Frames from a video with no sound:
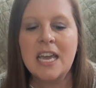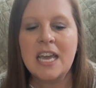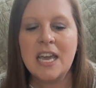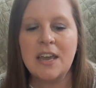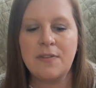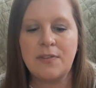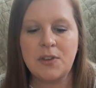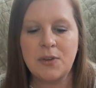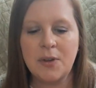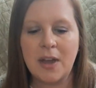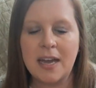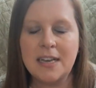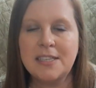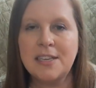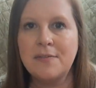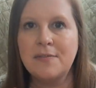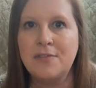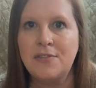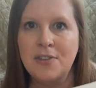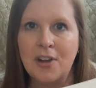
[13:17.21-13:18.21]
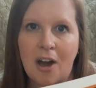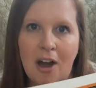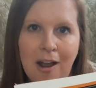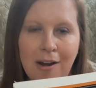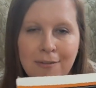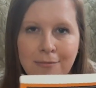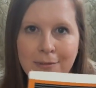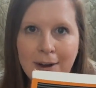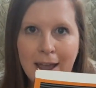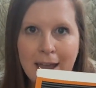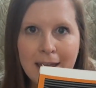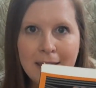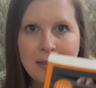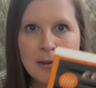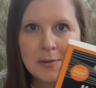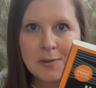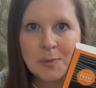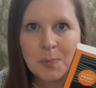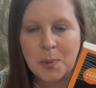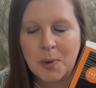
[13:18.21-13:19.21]
If you guys have not read
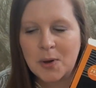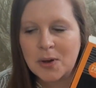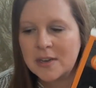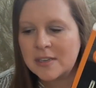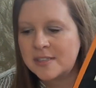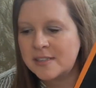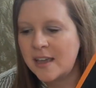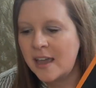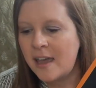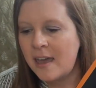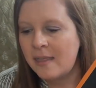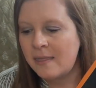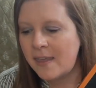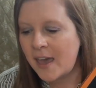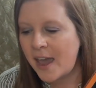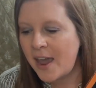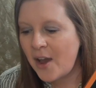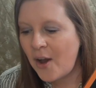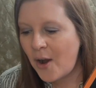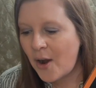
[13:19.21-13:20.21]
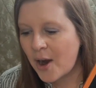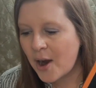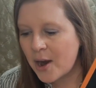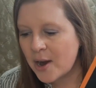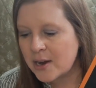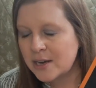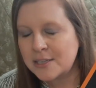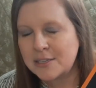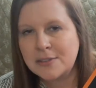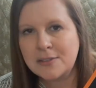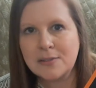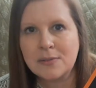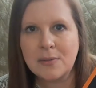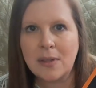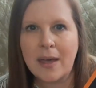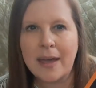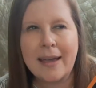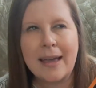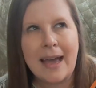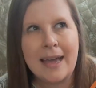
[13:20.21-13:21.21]
those books, they are
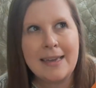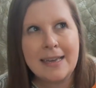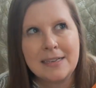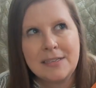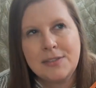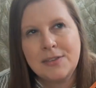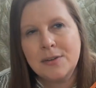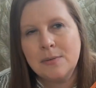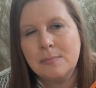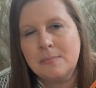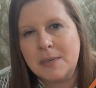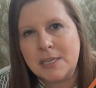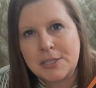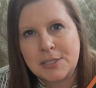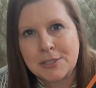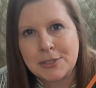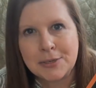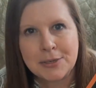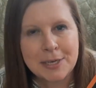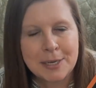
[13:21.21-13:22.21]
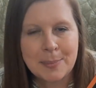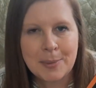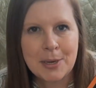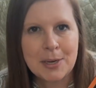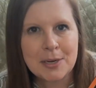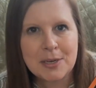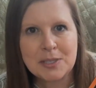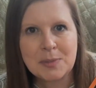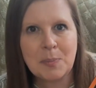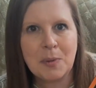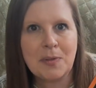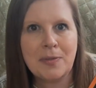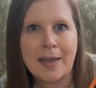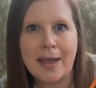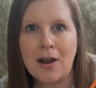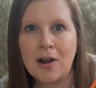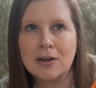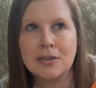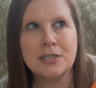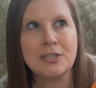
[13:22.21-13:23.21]
like, I guess they're mystery books, but
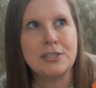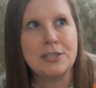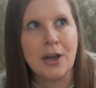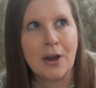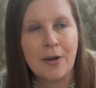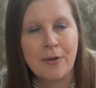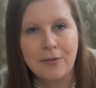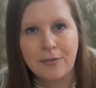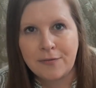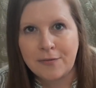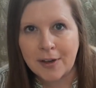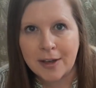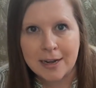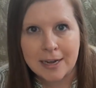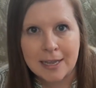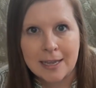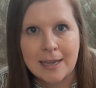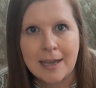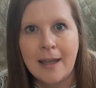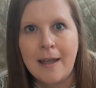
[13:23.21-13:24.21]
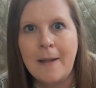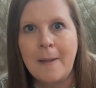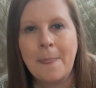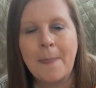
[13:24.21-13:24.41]
they are so funny.